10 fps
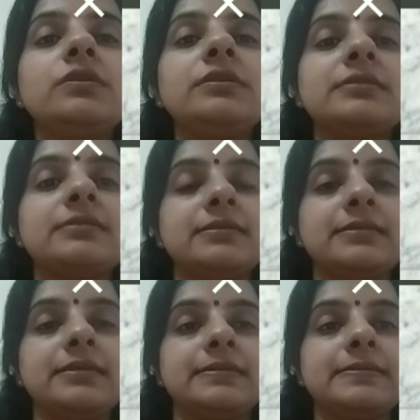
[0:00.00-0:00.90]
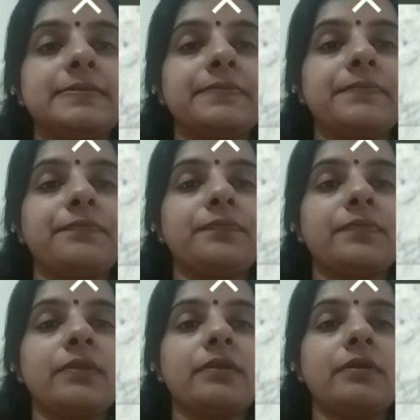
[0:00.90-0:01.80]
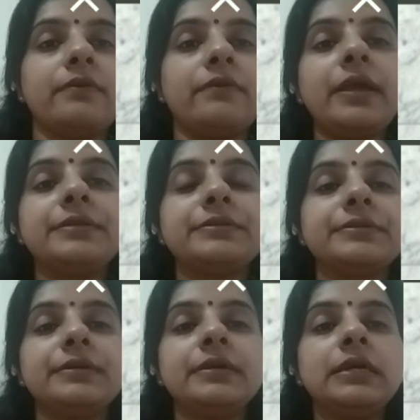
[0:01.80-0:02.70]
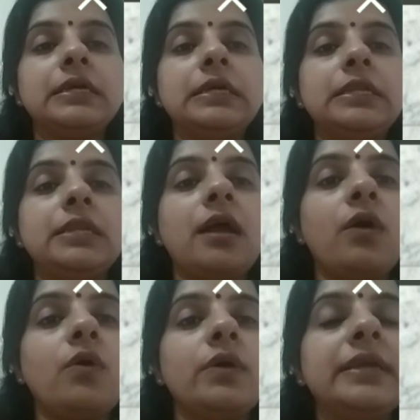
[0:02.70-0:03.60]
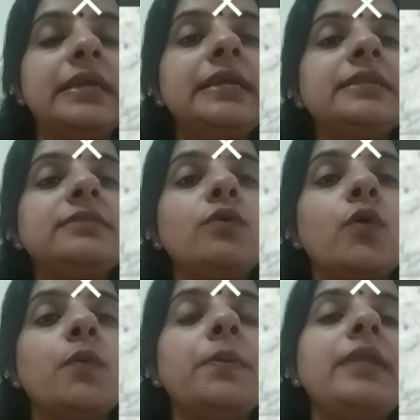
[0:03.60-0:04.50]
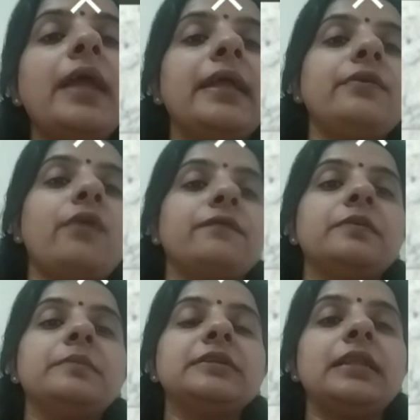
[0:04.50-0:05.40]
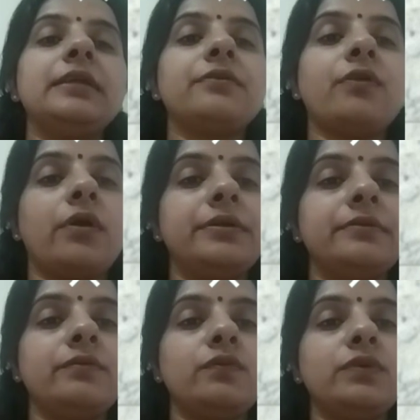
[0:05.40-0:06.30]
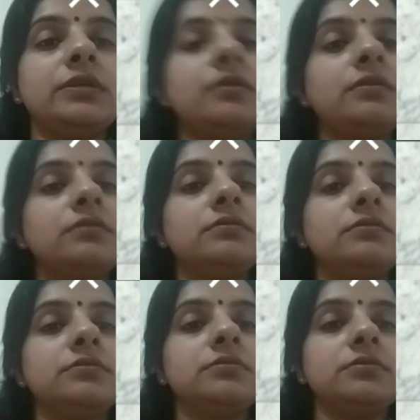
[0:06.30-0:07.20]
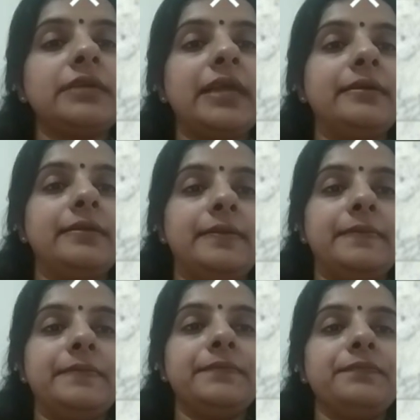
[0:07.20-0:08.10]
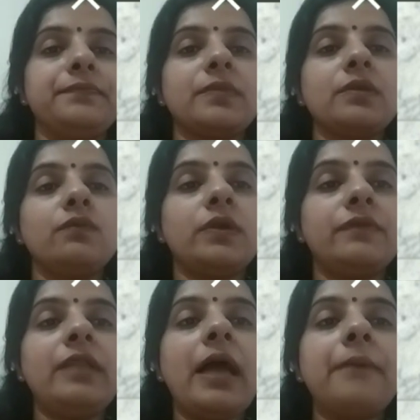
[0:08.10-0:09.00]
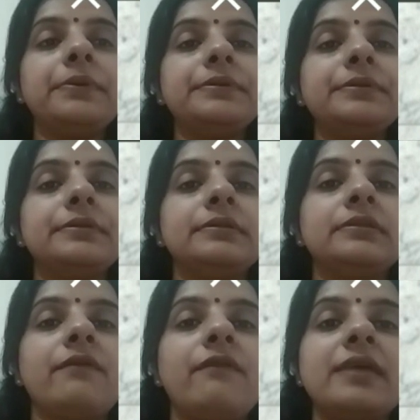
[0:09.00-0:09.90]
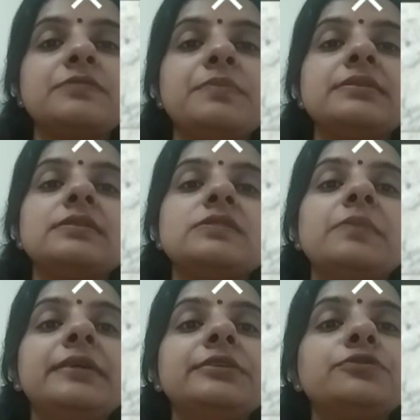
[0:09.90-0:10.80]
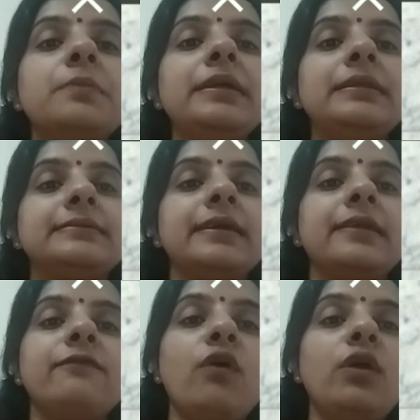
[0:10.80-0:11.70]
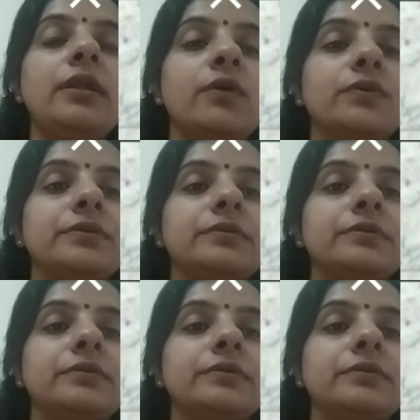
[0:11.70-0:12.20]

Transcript: distances. Right? Now heat the open end of the metallic rod with a candle. What will happen? The wax pieces begin to melt and fall down